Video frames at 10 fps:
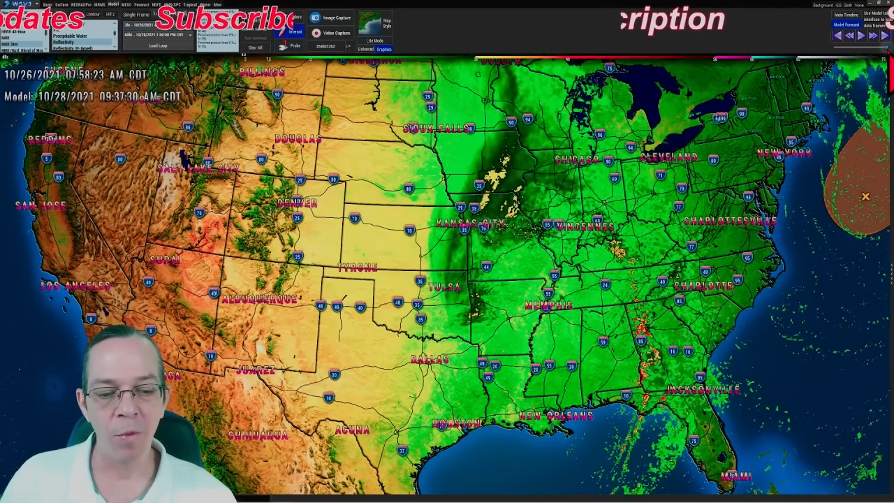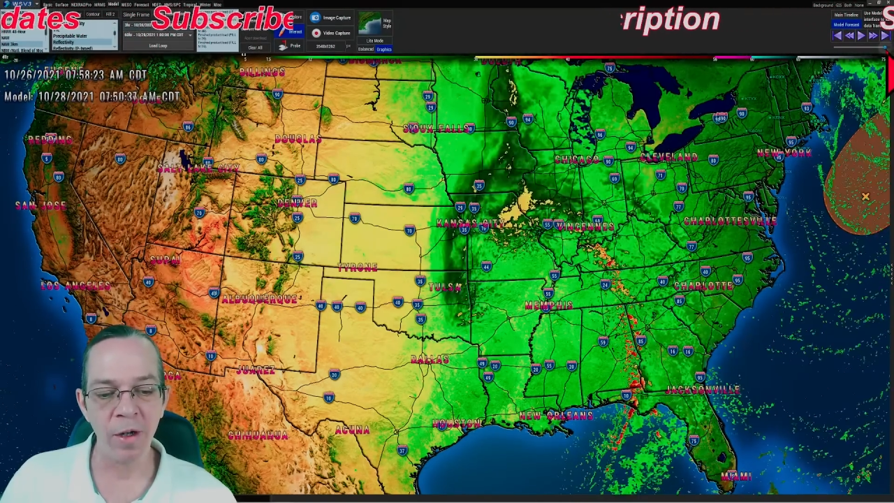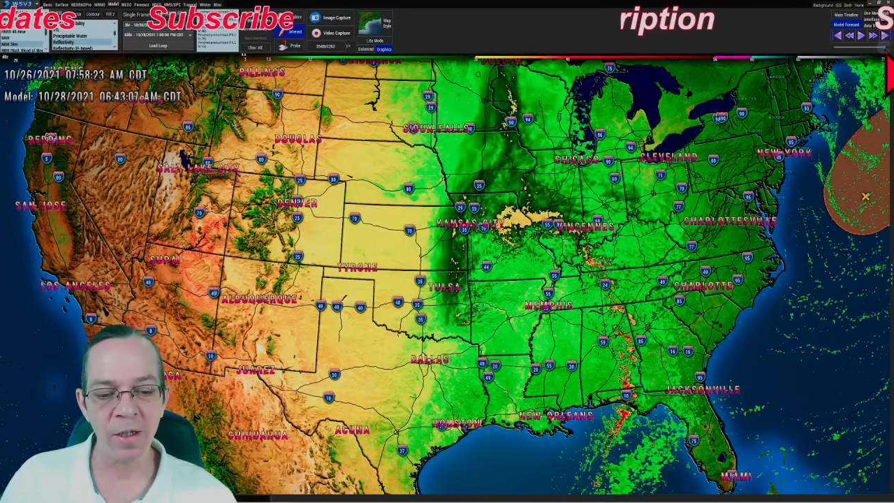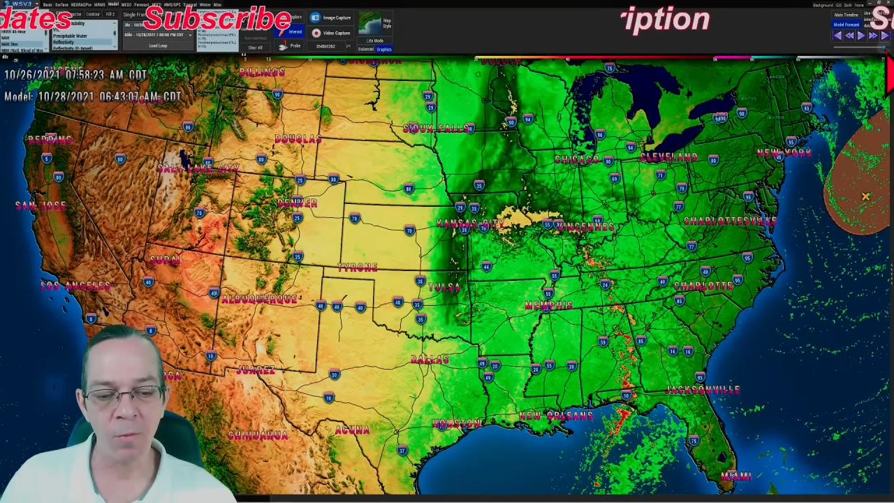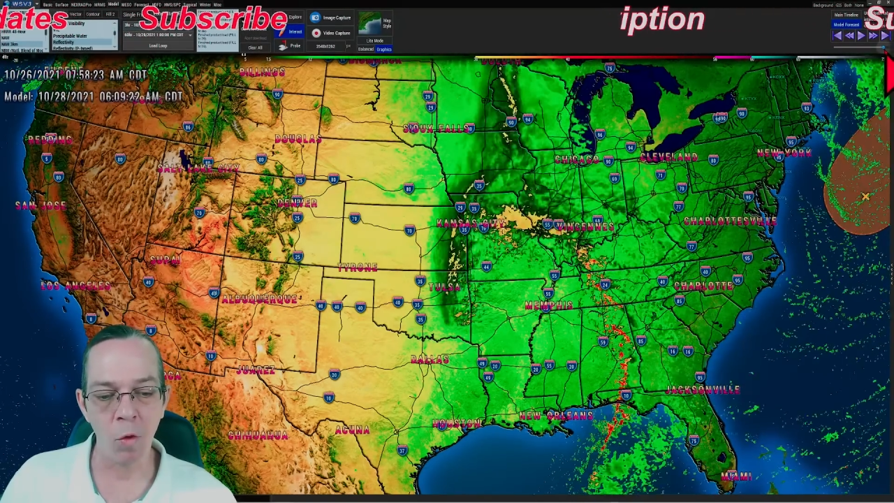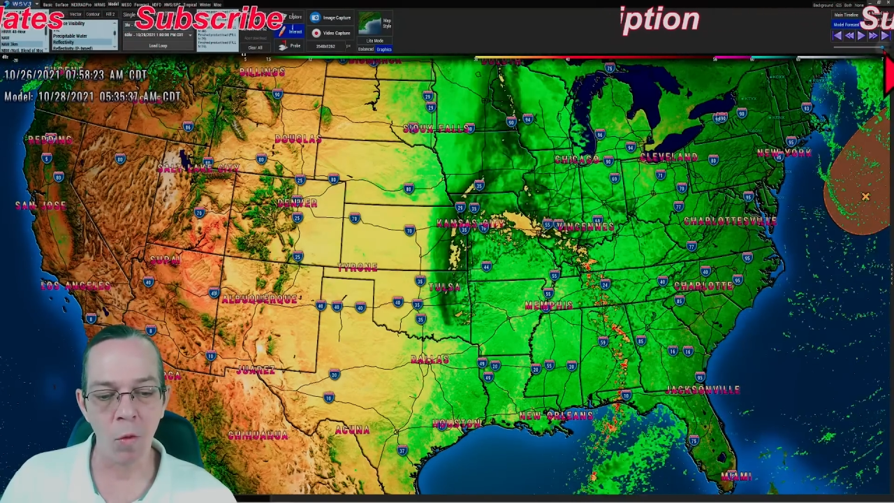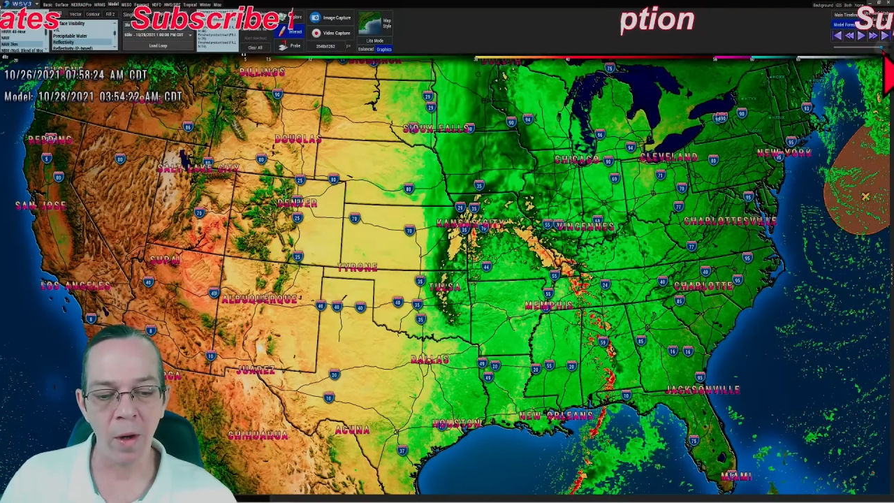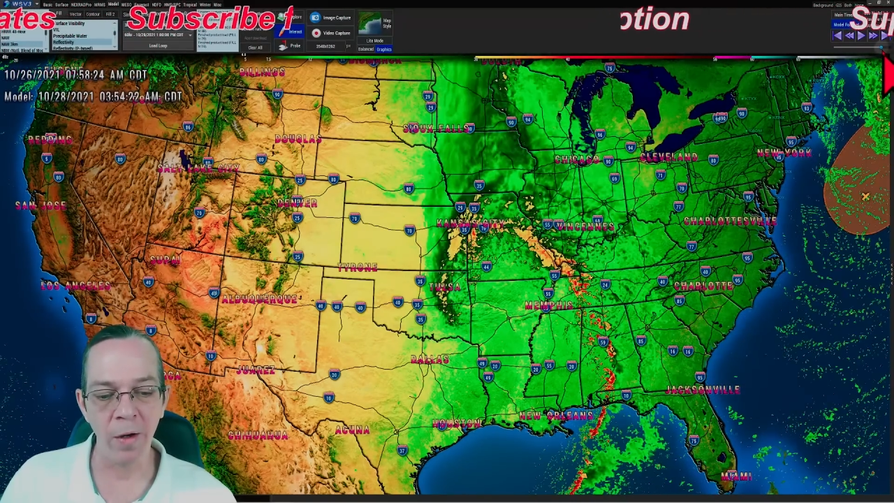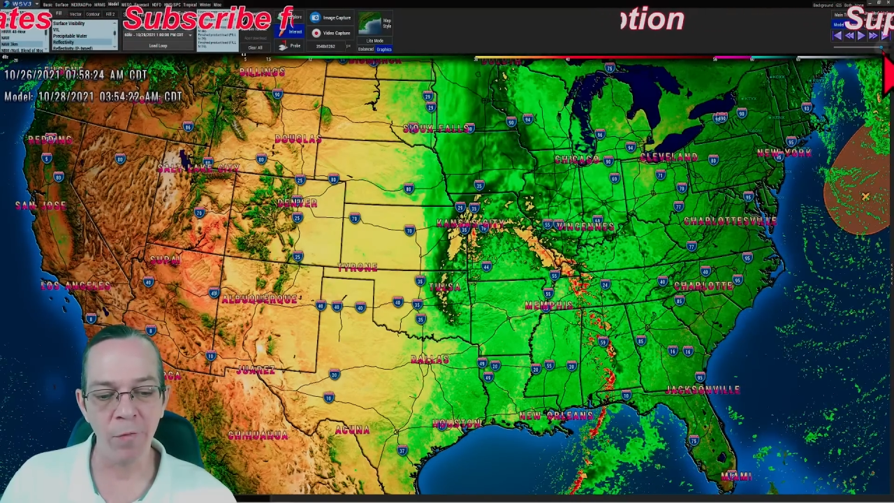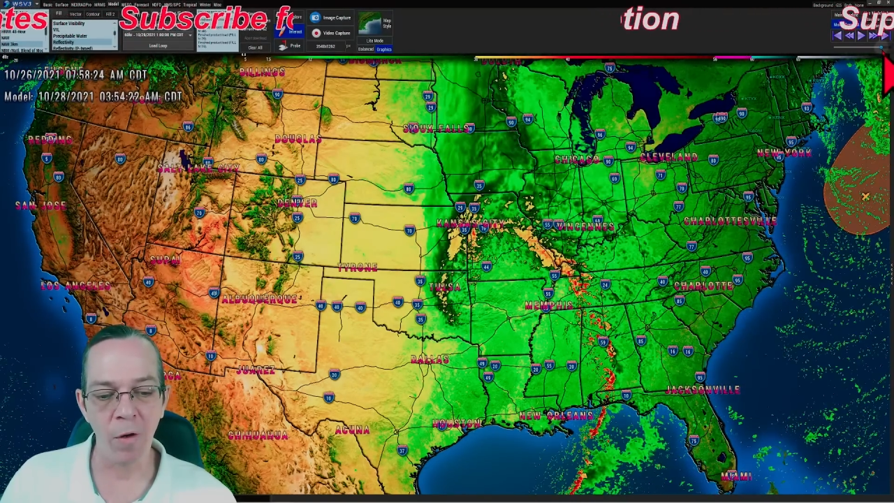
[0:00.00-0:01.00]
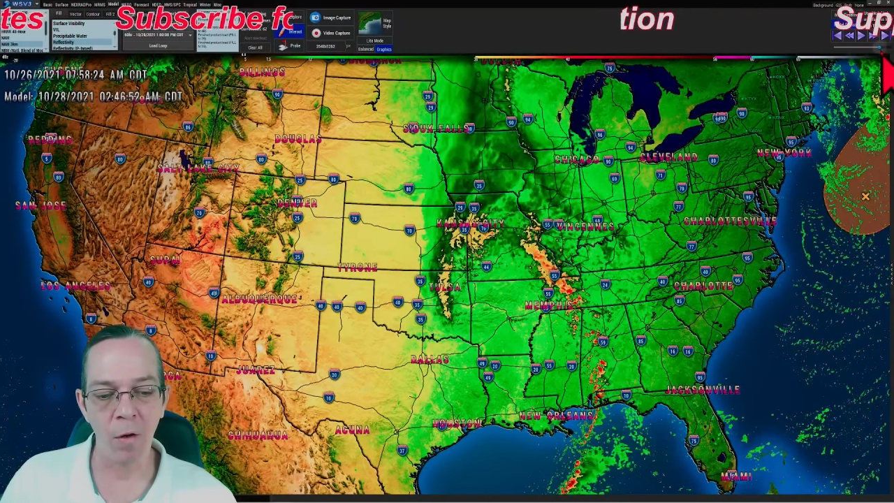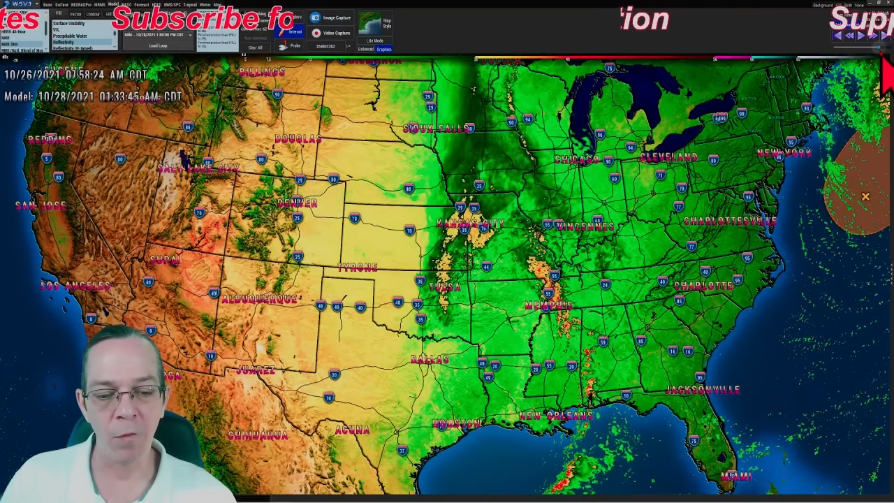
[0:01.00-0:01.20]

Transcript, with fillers: brings some more rainfall for